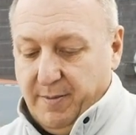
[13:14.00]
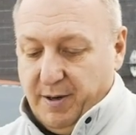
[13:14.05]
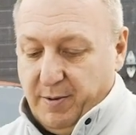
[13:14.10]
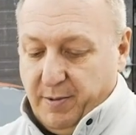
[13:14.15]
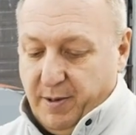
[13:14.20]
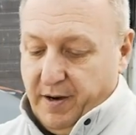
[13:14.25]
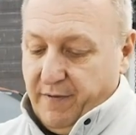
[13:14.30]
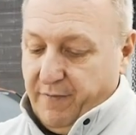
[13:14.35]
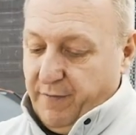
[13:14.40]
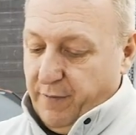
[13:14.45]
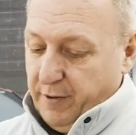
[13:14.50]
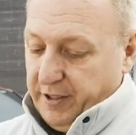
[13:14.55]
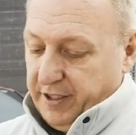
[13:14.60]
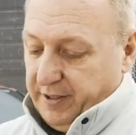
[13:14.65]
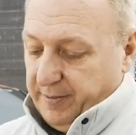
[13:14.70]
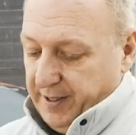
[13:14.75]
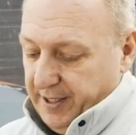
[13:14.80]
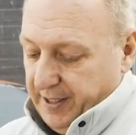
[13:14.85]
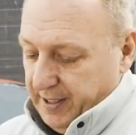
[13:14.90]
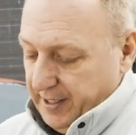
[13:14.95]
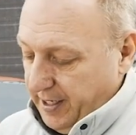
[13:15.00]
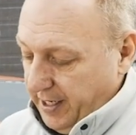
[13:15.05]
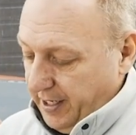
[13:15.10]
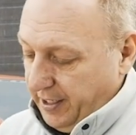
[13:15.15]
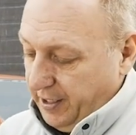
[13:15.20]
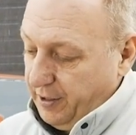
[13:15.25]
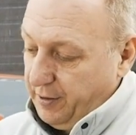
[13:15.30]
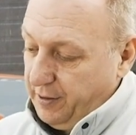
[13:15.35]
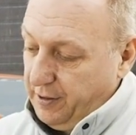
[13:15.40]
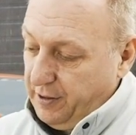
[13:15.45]
my reinforcement, I
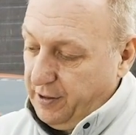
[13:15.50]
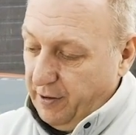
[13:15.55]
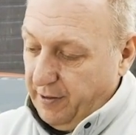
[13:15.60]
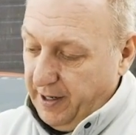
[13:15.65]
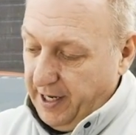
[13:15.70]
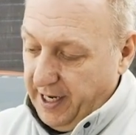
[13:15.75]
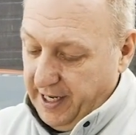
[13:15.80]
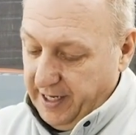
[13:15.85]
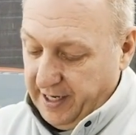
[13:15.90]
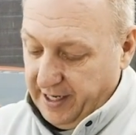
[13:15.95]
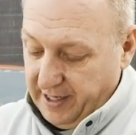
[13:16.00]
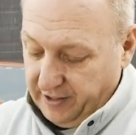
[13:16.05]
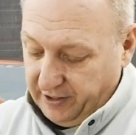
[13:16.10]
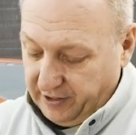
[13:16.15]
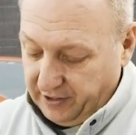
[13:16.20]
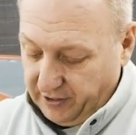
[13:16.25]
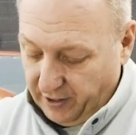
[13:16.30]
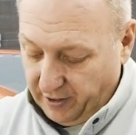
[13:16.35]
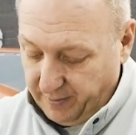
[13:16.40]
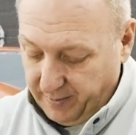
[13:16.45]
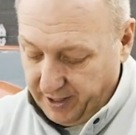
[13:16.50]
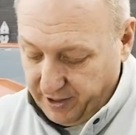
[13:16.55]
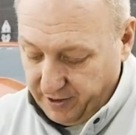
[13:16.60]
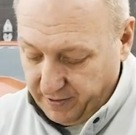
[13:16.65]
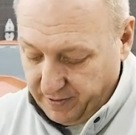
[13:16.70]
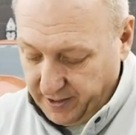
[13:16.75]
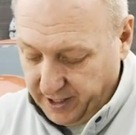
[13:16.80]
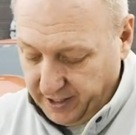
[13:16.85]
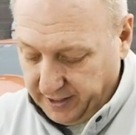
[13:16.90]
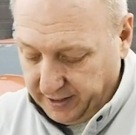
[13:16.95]
could go ahead and install my
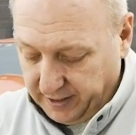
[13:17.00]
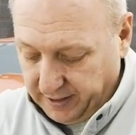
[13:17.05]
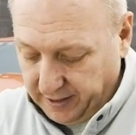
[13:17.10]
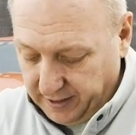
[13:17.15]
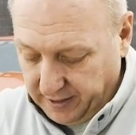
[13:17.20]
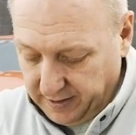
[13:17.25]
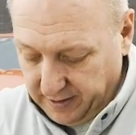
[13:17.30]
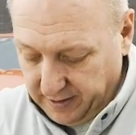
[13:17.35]
U-nuts,